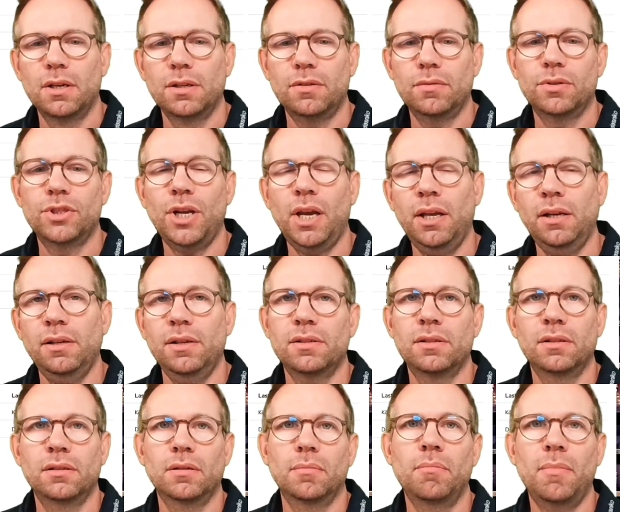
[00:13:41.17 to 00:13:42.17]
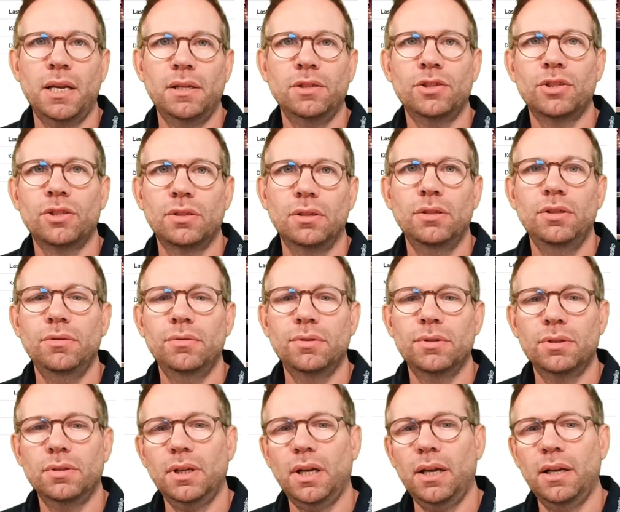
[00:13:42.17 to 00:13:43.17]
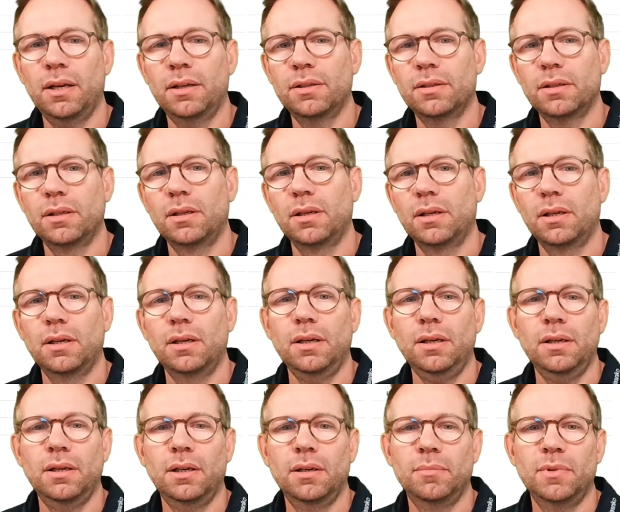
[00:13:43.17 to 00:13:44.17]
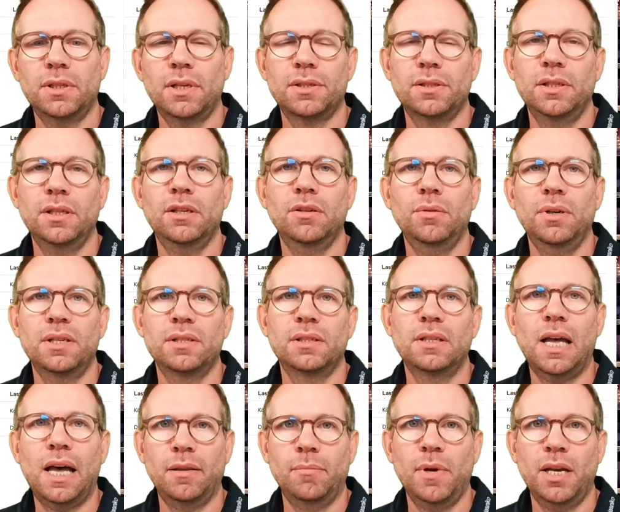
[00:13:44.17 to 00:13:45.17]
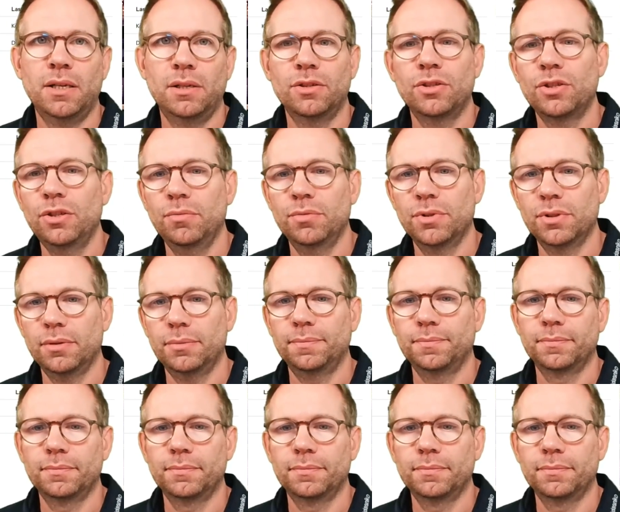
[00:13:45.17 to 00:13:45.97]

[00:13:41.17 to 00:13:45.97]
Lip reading: So Jane is a managed user, and Niko is an unmanaged user.